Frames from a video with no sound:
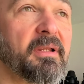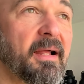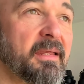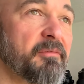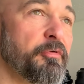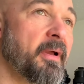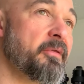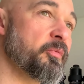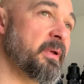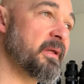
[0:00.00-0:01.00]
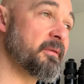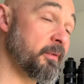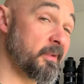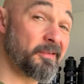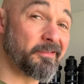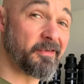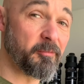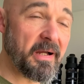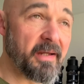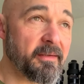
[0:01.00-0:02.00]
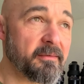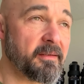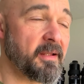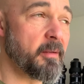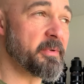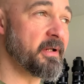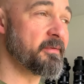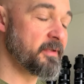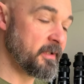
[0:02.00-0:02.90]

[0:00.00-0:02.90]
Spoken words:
Like if you can swing it, you can totally buy it, and then happy days.